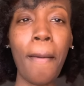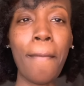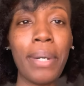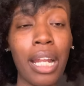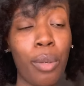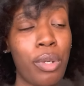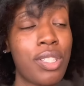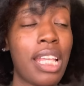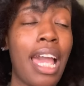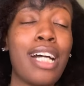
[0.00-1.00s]
But I will
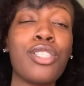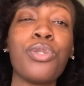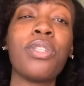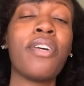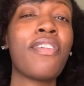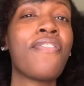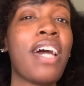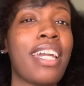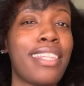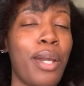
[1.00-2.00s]
say, I do love the
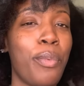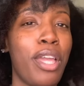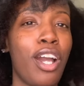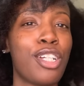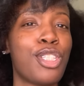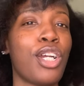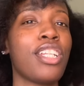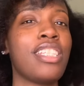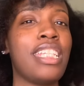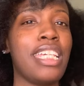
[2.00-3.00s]
fact that we are
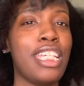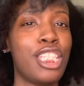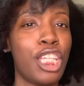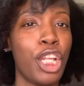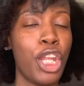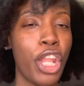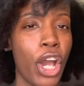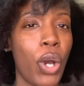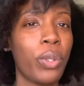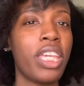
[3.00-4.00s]
starting to get to
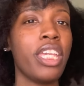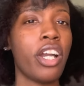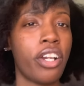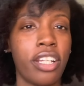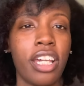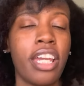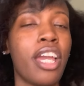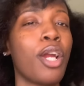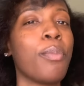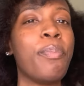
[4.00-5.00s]
know Kiana and
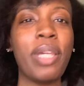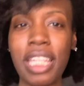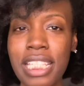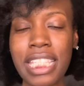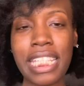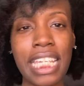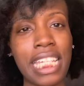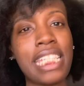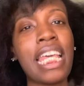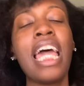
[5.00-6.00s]
her
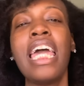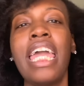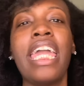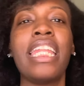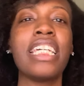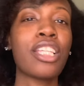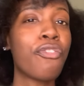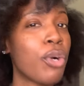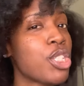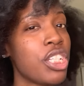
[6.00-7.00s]
business. It is
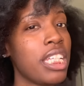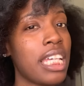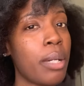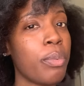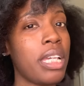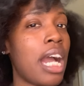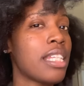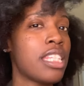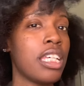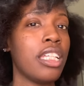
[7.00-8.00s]
unfortunate that we
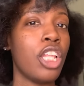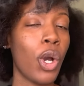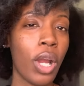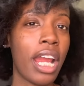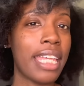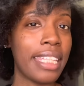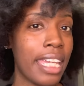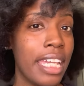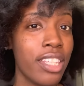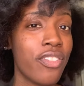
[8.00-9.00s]
got to know her at the
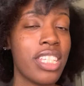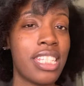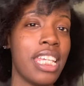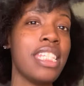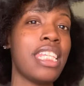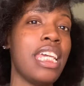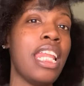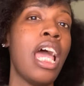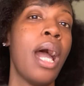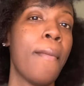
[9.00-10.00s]
end of the
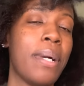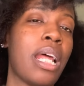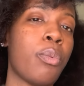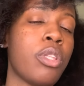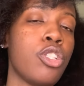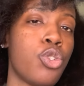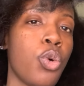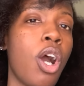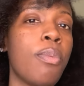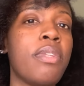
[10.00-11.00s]
season, but I really do
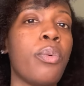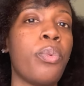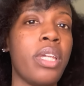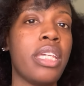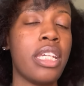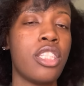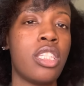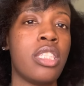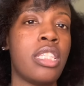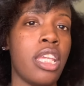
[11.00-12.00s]
hope that we get
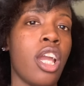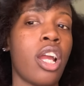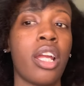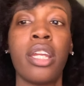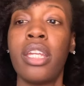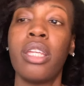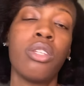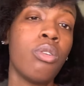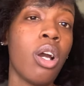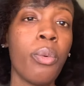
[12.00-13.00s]
to see her,
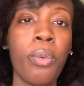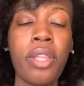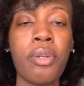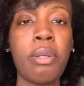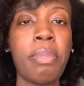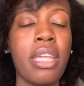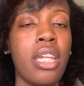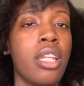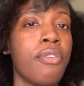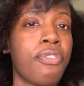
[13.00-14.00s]
you know, whether it be
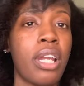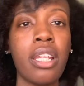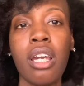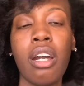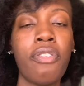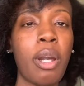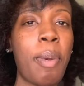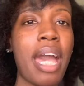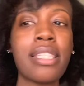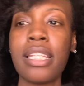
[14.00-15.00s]
in a friend of
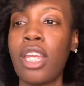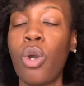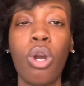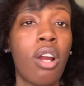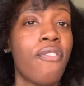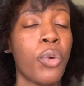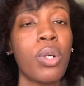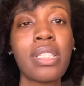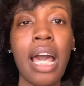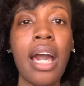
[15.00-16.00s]
capacity or a
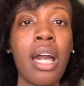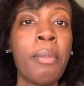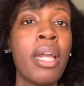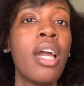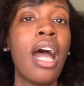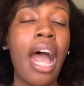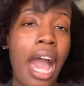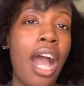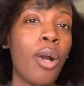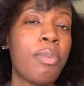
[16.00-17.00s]
full-time,
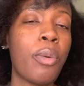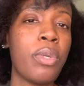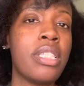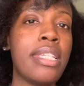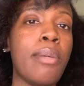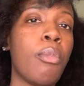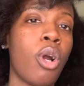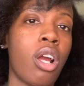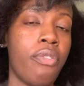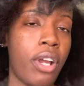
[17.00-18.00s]
I hope that we see
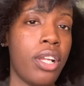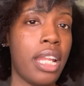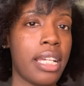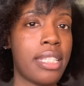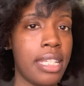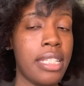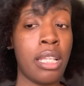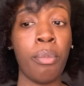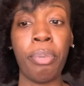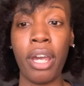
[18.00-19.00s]
more of her next
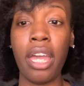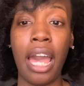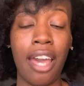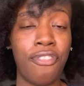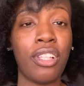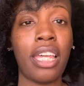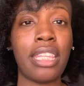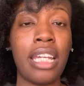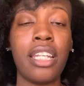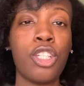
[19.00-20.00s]
season. But I feel like
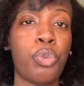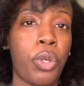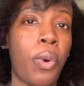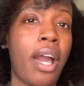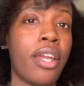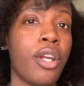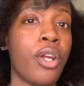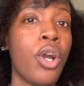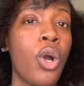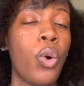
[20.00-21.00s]
that does
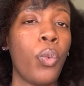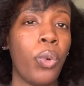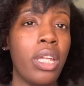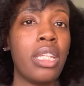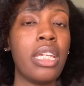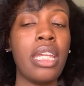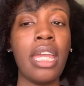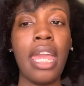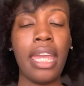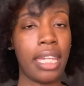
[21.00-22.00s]
require
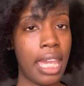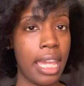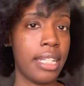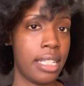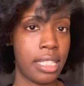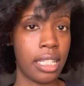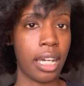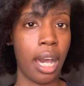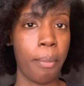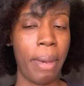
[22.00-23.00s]
Wendy and Candace to
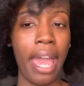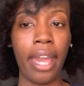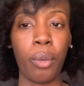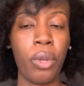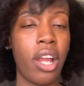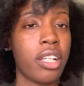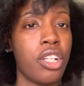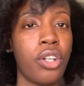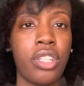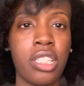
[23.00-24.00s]
come back. We already
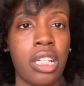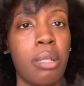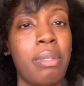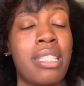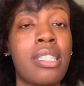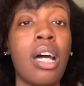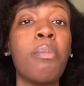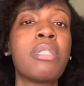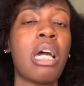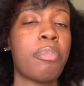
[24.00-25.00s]
know there's going to be
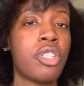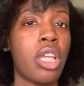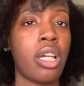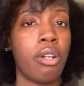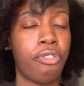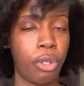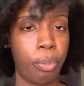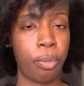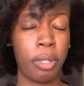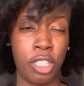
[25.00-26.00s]
some type of shakeup
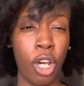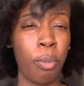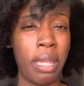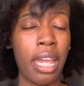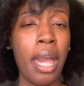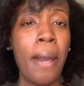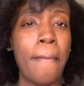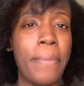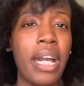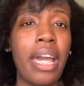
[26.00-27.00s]
for Potomac,
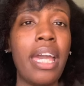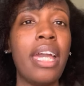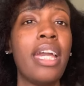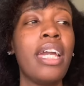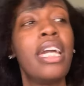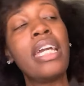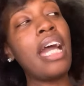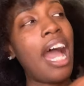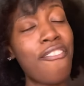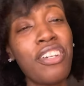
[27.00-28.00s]
but
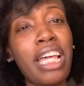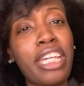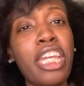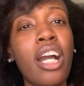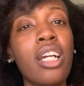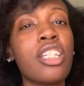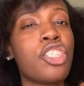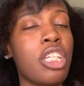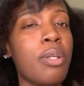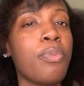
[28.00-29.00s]
I feel like
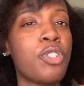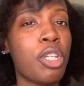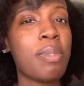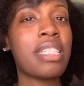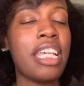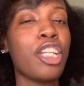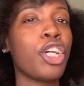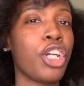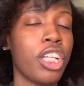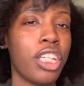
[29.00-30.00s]
Kiana, she was needed
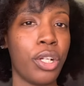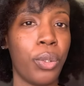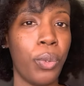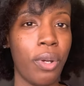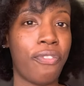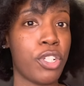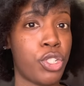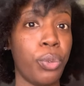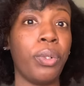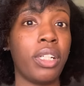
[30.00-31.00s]
earlier on for
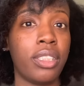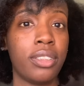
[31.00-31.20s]
sure.